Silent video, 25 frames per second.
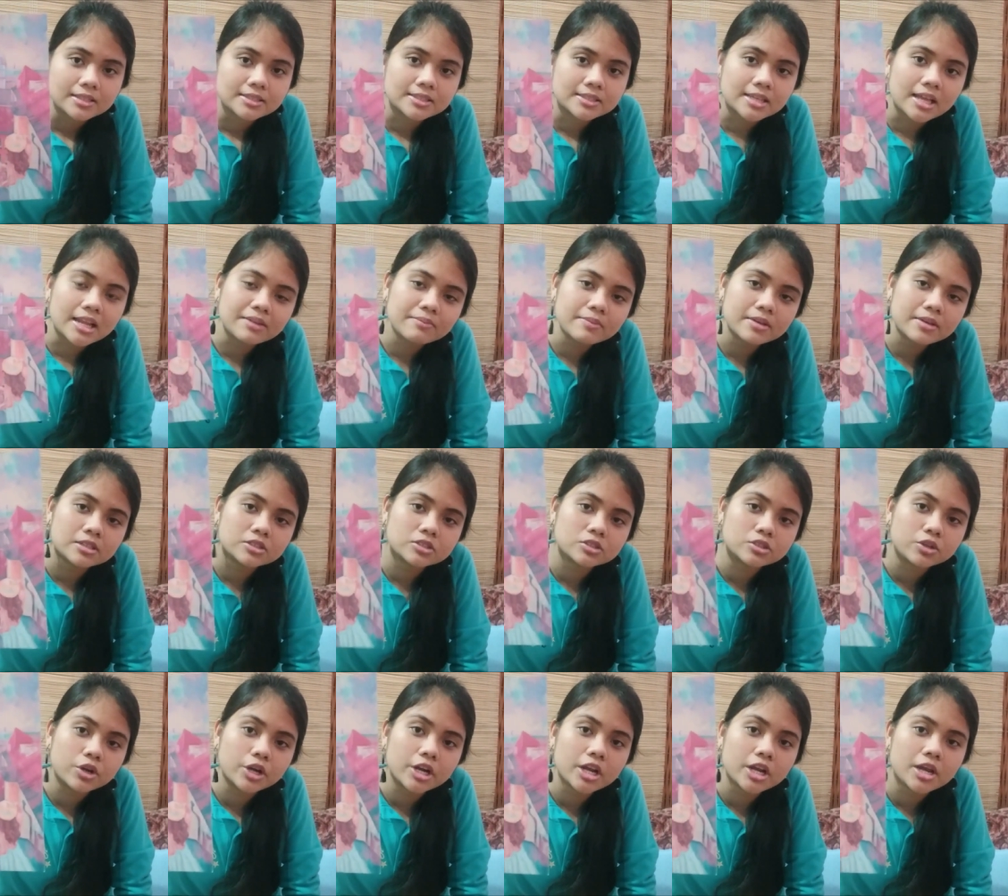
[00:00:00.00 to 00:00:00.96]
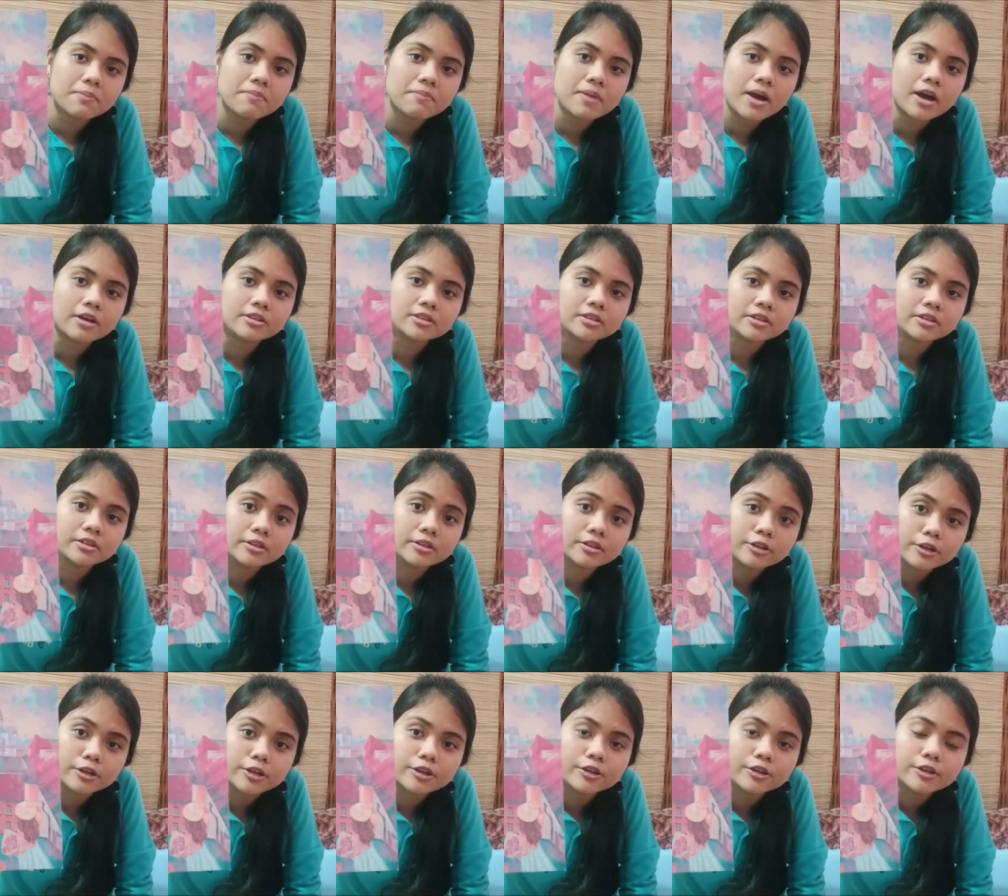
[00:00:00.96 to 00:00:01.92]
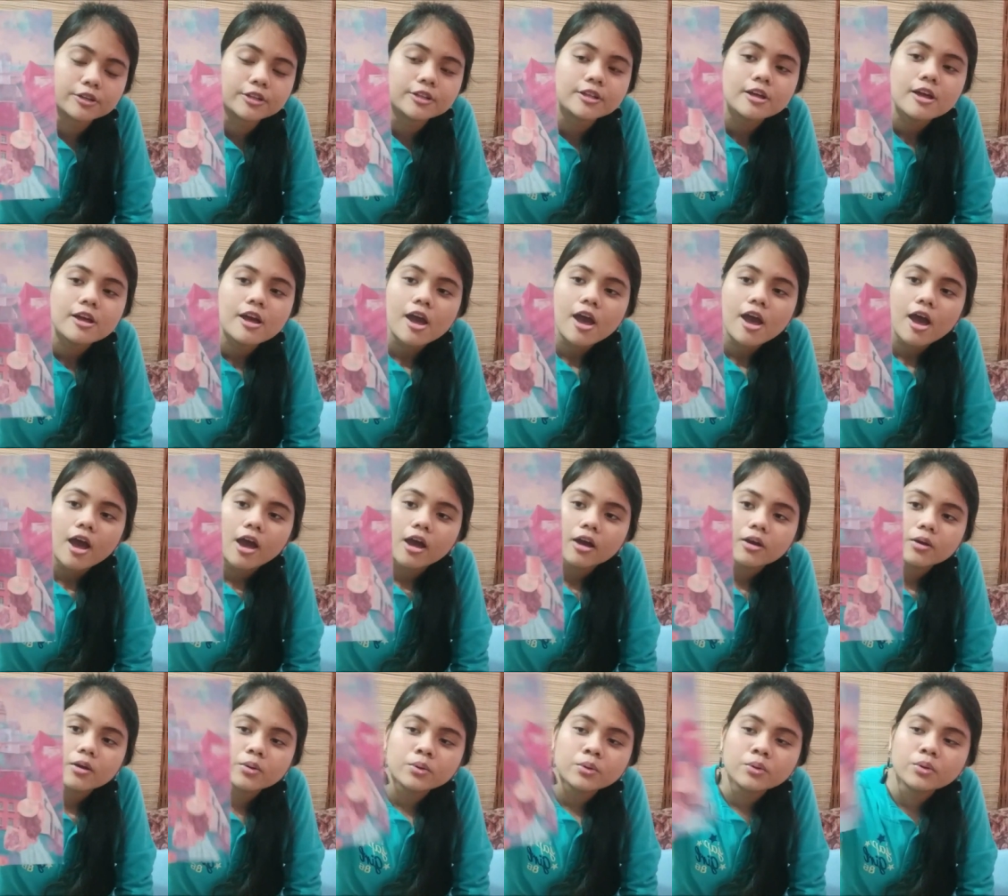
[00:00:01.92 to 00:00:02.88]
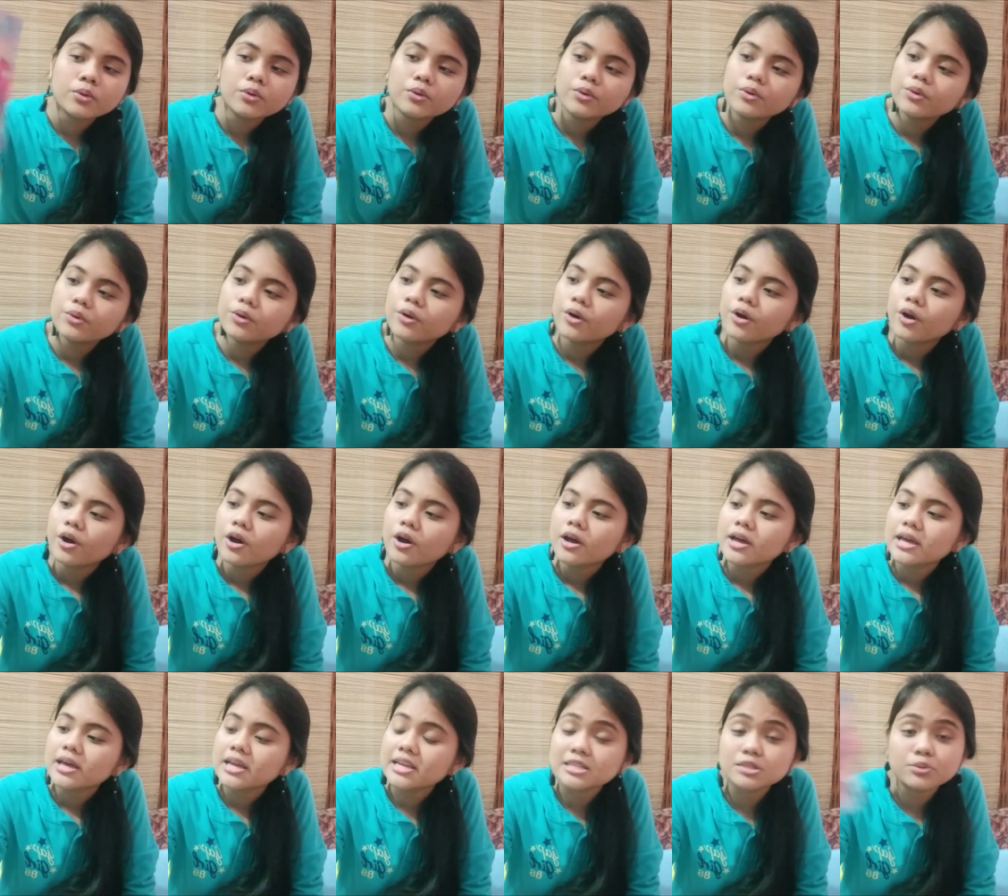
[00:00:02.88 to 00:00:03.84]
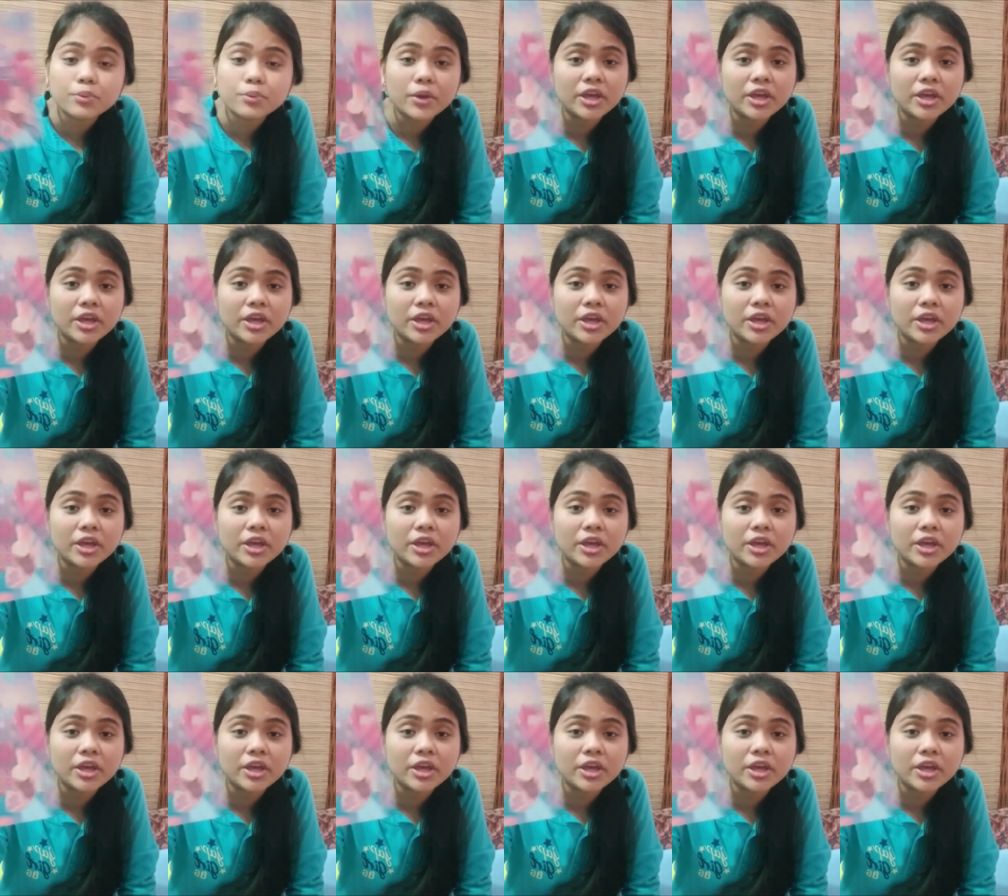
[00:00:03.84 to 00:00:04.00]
Telling me a story about a girl who is